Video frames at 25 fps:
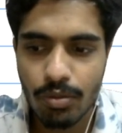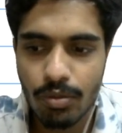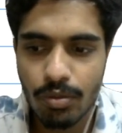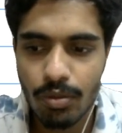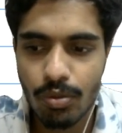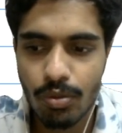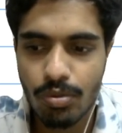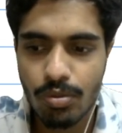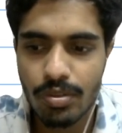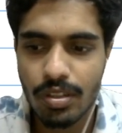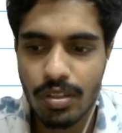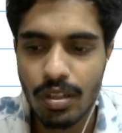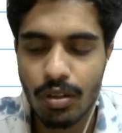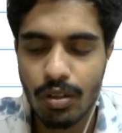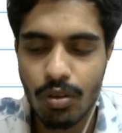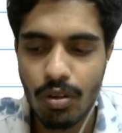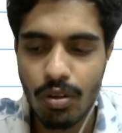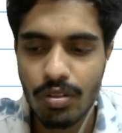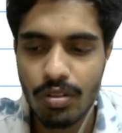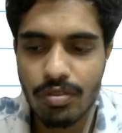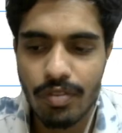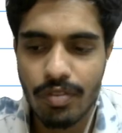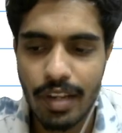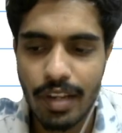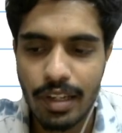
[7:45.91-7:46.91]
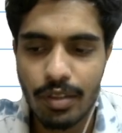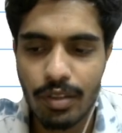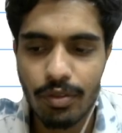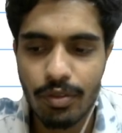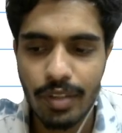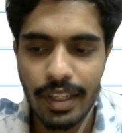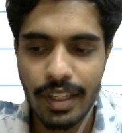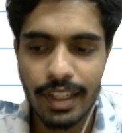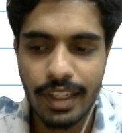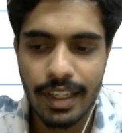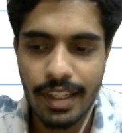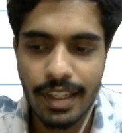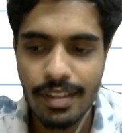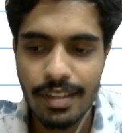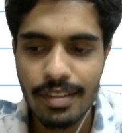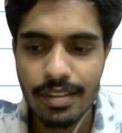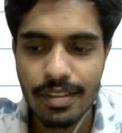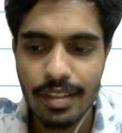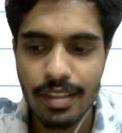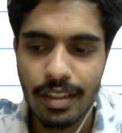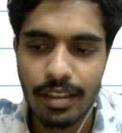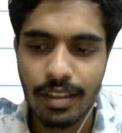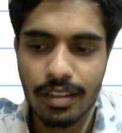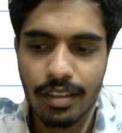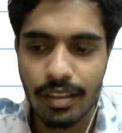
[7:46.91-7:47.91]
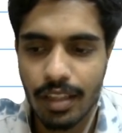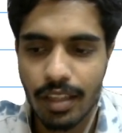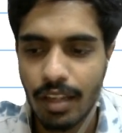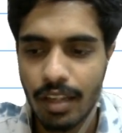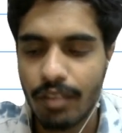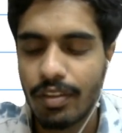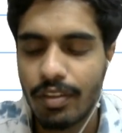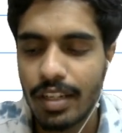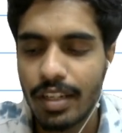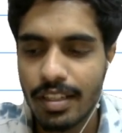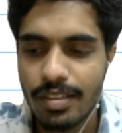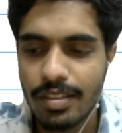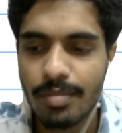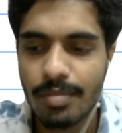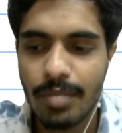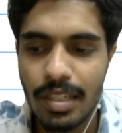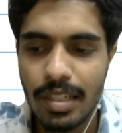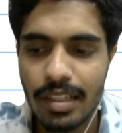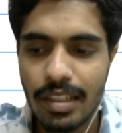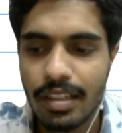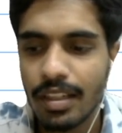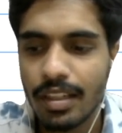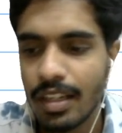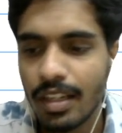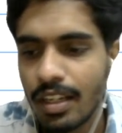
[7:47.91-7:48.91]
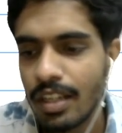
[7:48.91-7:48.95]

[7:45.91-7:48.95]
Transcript: cos value very less, then they are very similar.